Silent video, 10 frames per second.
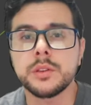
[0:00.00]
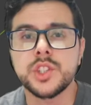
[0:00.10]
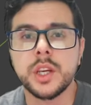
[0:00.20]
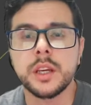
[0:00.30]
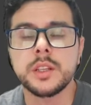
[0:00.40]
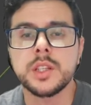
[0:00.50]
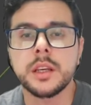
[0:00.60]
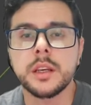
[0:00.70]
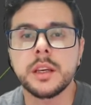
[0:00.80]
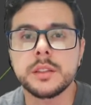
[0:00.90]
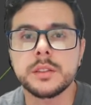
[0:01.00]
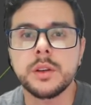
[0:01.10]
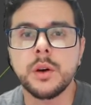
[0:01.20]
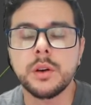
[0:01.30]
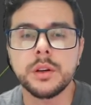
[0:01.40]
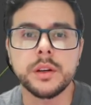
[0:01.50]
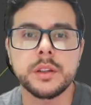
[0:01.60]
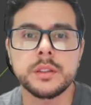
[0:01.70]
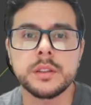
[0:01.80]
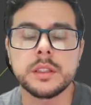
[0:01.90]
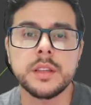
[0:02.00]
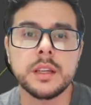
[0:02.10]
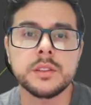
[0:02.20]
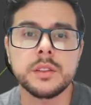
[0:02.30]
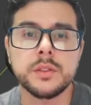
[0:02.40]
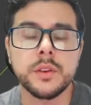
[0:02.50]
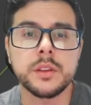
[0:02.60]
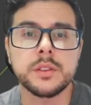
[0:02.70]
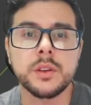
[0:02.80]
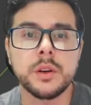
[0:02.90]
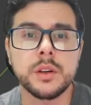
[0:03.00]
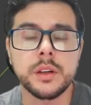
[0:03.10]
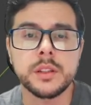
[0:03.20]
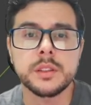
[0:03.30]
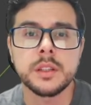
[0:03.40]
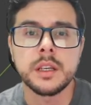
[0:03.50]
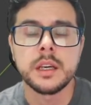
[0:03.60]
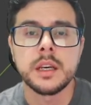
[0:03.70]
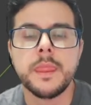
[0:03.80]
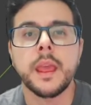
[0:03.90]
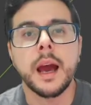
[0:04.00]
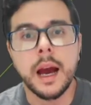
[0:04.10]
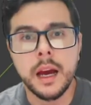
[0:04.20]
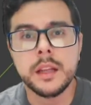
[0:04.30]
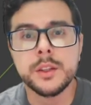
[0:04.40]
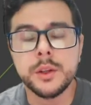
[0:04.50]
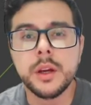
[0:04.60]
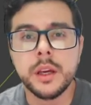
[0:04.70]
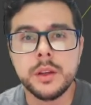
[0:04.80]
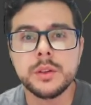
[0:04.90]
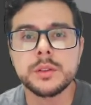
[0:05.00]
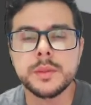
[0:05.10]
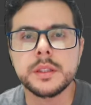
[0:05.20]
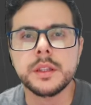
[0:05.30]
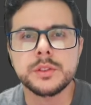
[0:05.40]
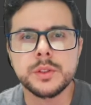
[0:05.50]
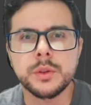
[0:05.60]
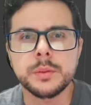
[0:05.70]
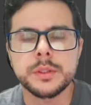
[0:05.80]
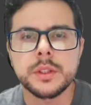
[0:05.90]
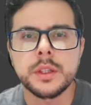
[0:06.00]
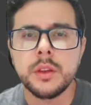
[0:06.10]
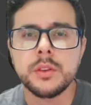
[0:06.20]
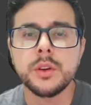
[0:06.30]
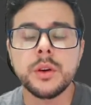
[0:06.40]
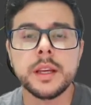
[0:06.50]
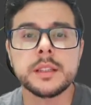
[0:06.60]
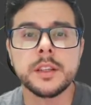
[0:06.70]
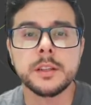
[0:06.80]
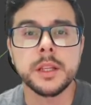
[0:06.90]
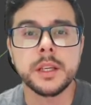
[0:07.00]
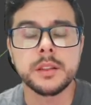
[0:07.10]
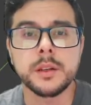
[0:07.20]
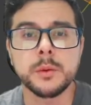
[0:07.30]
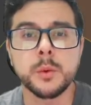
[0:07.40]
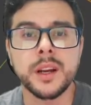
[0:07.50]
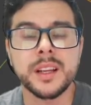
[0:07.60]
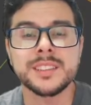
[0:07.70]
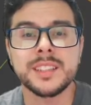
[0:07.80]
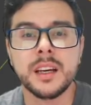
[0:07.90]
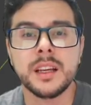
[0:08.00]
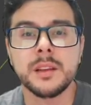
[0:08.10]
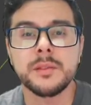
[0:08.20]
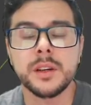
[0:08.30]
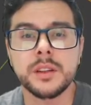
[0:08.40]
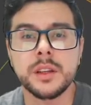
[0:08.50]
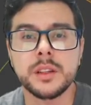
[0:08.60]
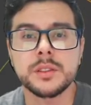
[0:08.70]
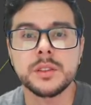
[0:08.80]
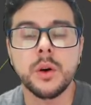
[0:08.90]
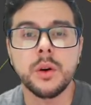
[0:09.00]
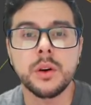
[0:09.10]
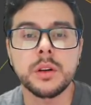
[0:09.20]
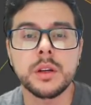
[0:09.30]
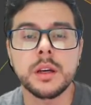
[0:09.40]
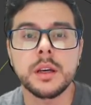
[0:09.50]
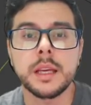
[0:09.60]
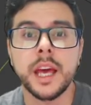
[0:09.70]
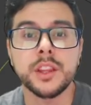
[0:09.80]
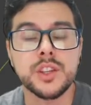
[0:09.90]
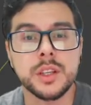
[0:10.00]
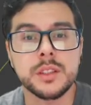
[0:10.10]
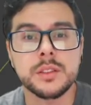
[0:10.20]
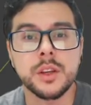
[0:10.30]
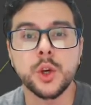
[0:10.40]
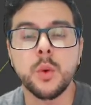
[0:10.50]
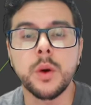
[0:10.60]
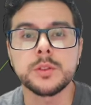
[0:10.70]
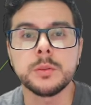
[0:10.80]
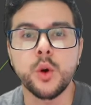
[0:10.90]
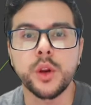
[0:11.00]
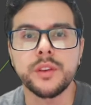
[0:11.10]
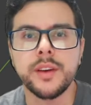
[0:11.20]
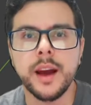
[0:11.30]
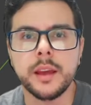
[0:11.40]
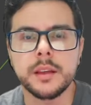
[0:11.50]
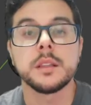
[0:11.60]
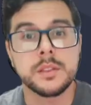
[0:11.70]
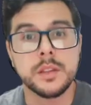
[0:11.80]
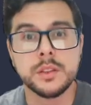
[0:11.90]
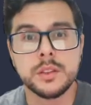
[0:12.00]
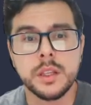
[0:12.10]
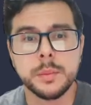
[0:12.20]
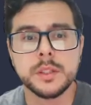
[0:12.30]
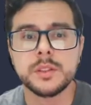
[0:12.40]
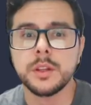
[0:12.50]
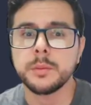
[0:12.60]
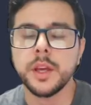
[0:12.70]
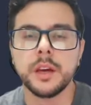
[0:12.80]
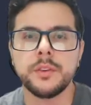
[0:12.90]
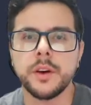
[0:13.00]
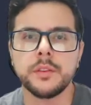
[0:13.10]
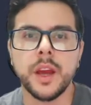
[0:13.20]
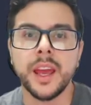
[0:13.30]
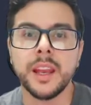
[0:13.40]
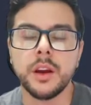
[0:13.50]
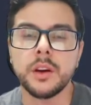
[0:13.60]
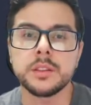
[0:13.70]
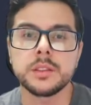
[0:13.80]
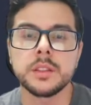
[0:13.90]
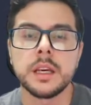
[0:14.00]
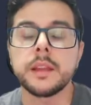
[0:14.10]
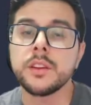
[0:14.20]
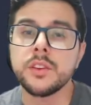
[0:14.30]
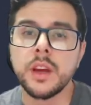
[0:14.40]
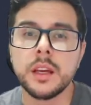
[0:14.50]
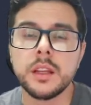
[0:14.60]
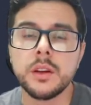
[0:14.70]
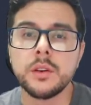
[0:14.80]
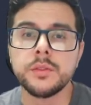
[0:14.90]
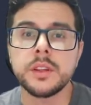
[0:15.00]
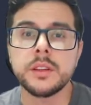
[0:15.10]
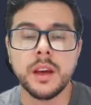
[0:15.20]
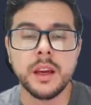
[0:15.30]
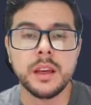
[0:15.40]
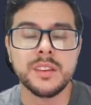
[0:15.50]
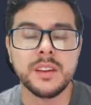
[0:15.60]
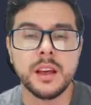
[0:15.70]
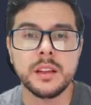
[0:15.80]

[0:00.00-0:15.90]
not change his corners, the sizes of these corners. And you can use vertex groups, so you can tell Blender what exactly vertex or edges you want to modify. The second tip is not be afraid of endguns. In this kind of designs